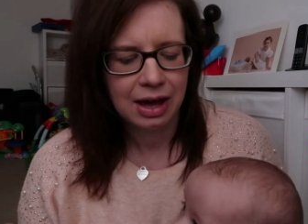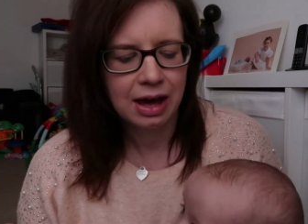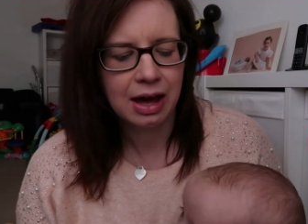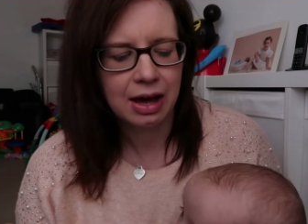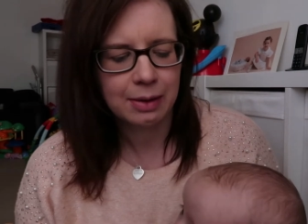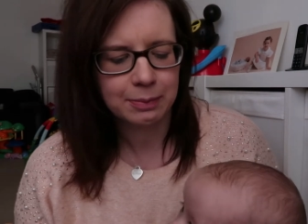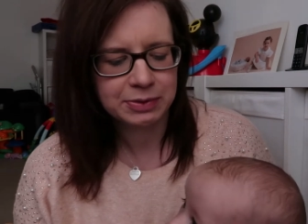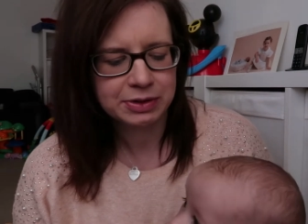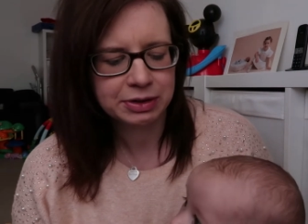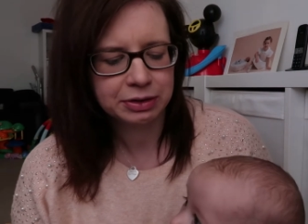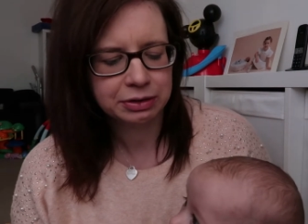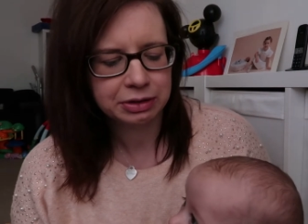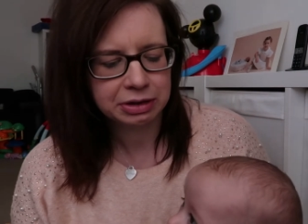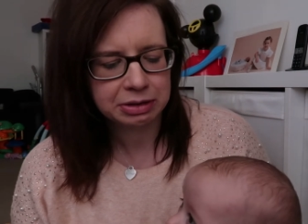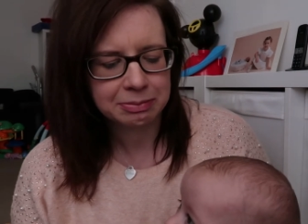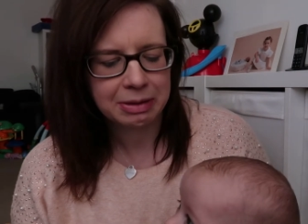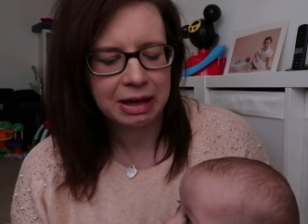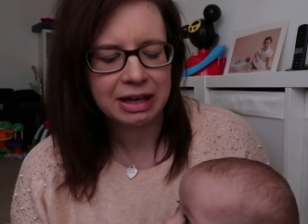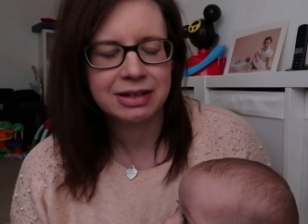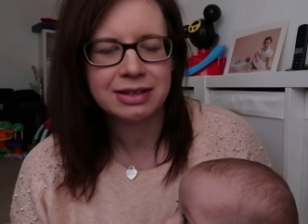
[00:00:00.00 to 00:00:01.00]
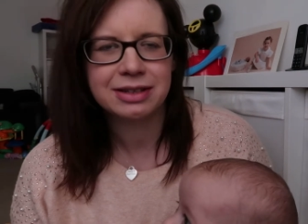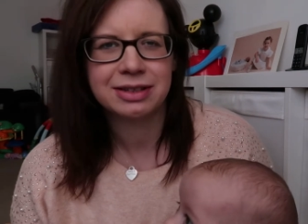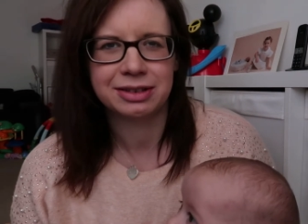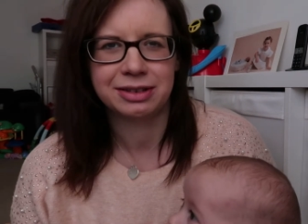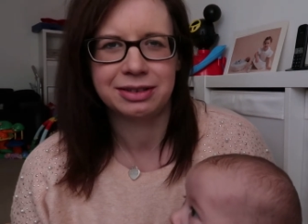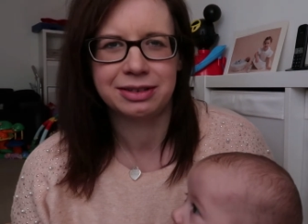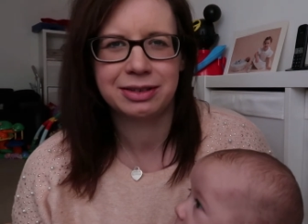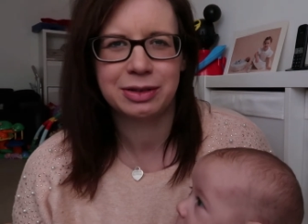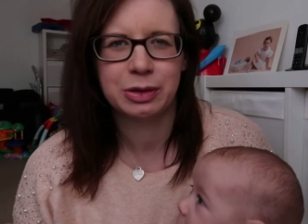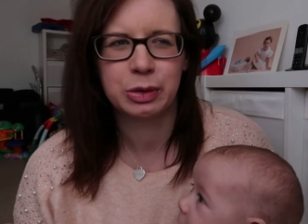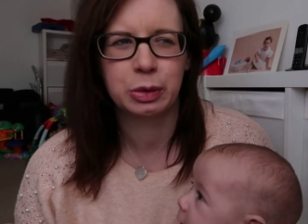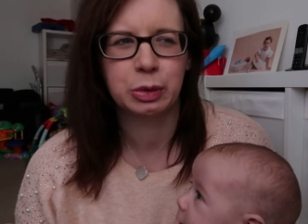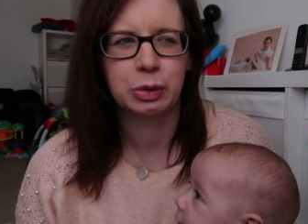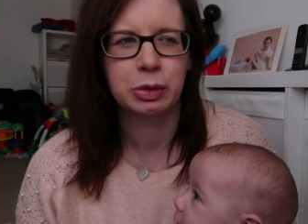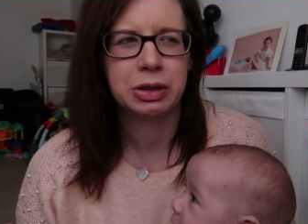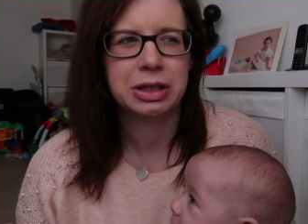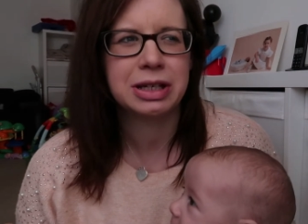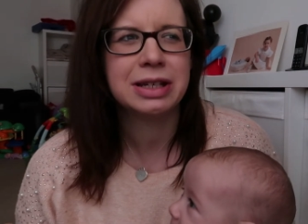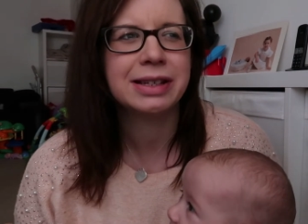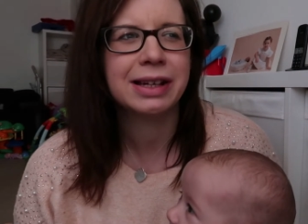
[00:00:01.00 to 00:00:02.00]
Absolutely mental.
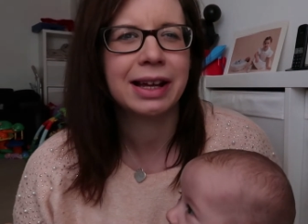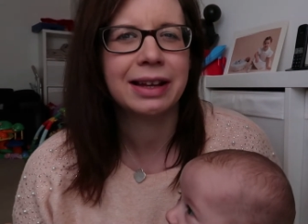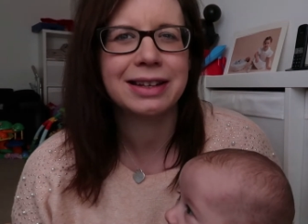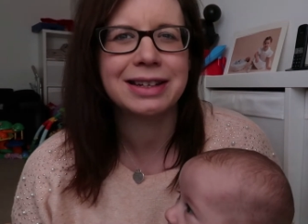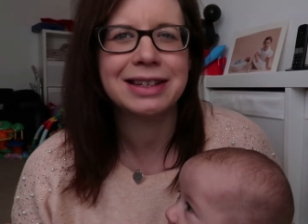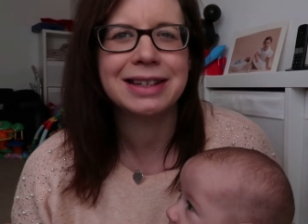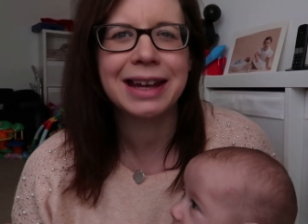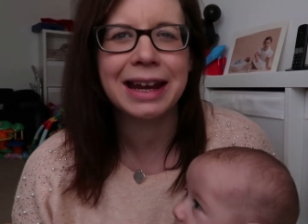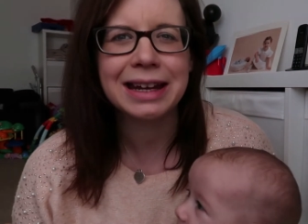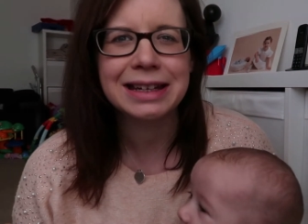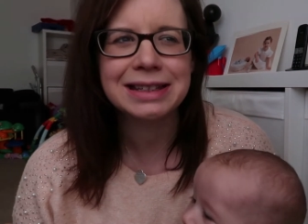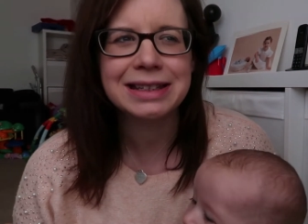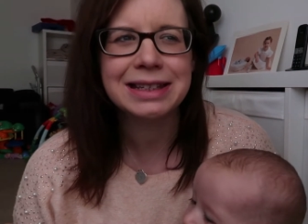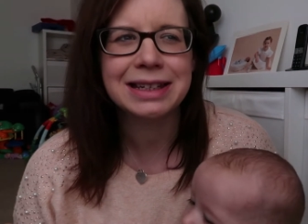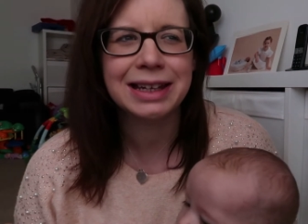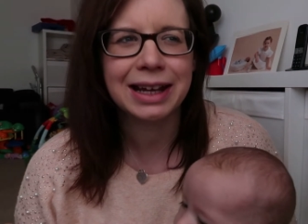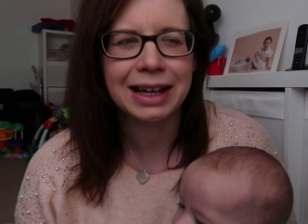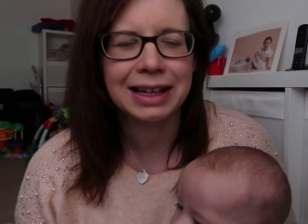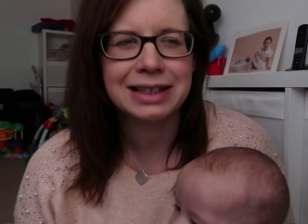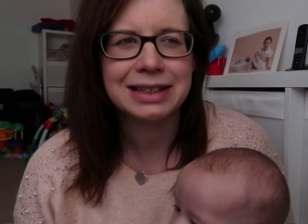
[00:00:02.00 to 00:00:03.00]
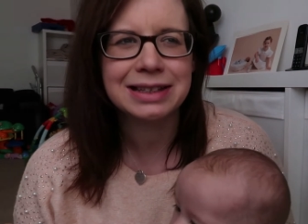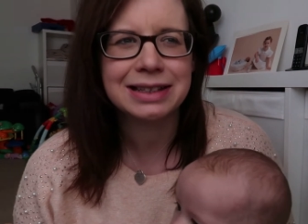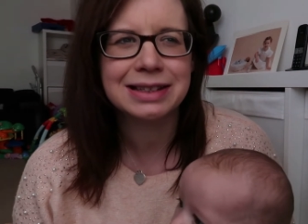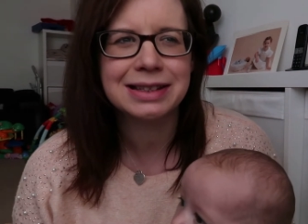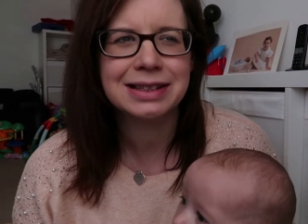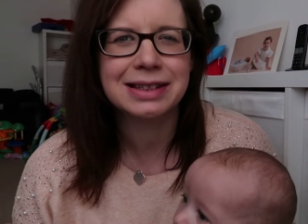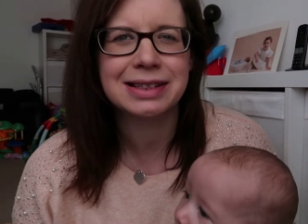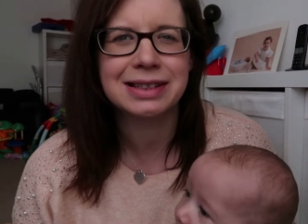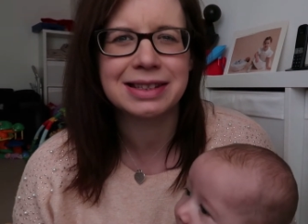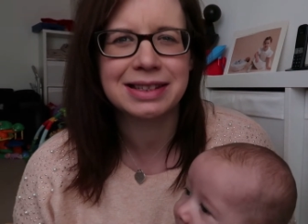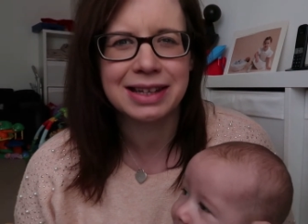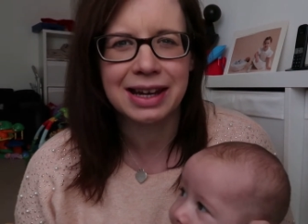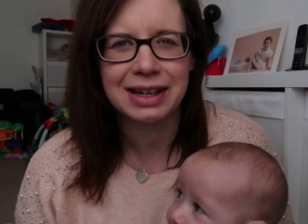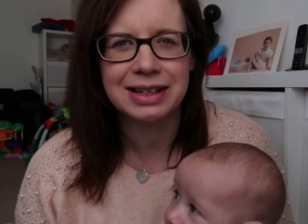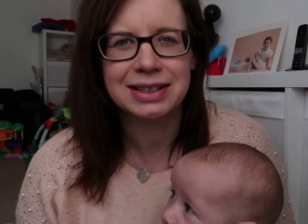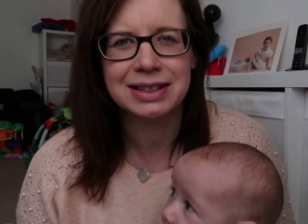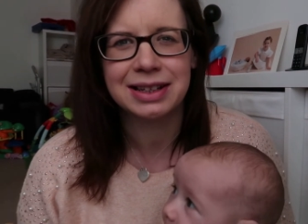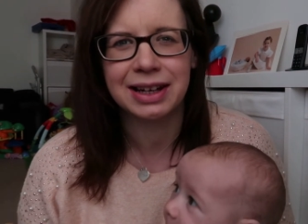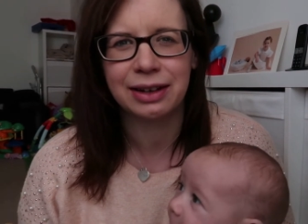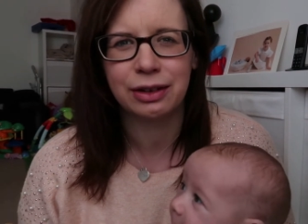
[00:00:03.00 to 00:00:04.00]
So he's at the 99th
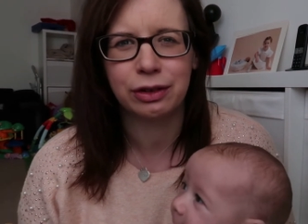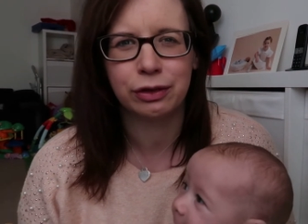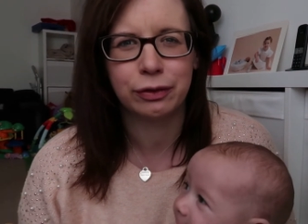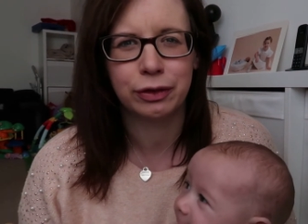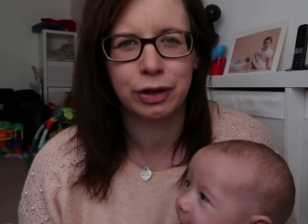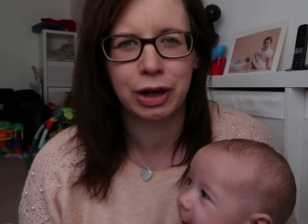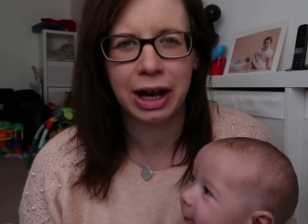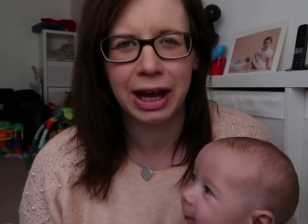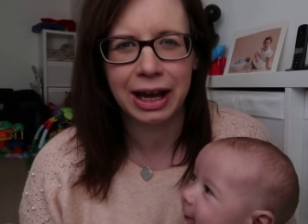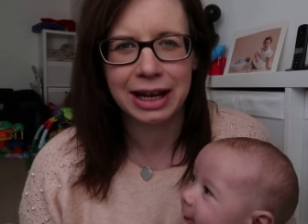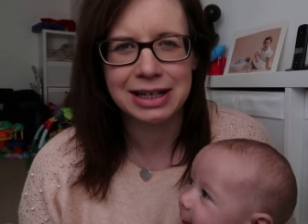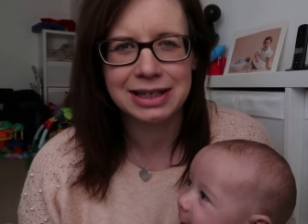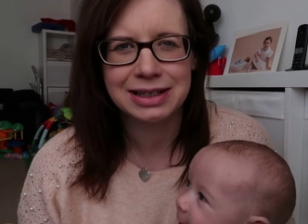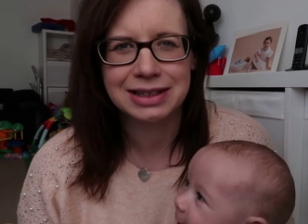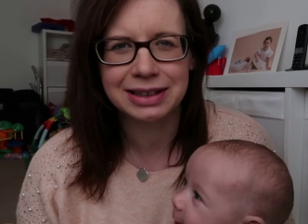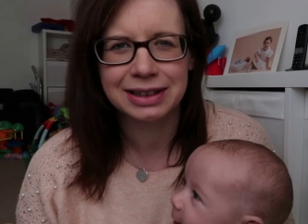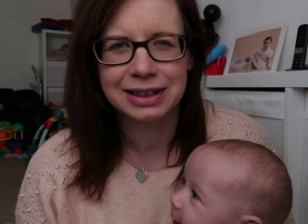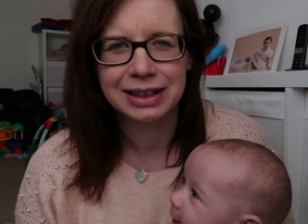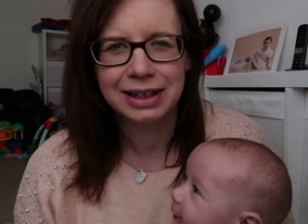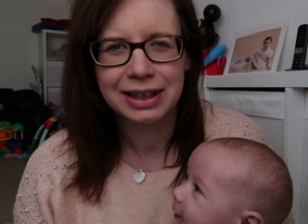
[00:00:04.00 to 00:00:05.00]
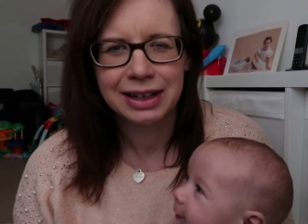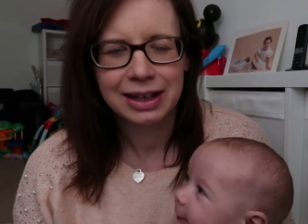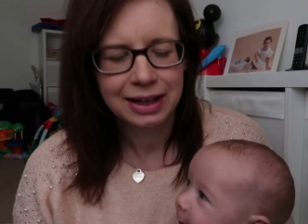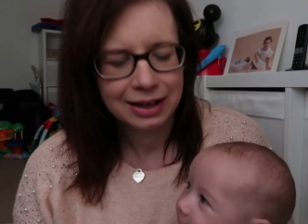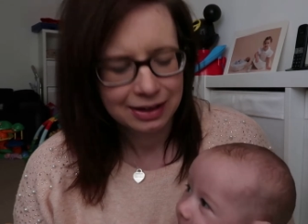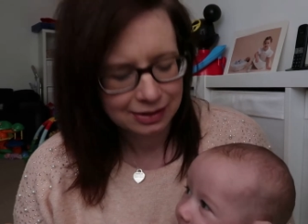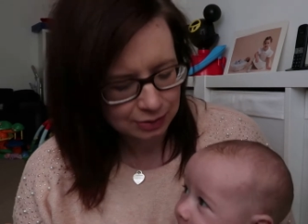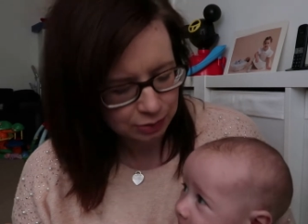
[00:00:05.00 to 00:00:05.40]
centile for height.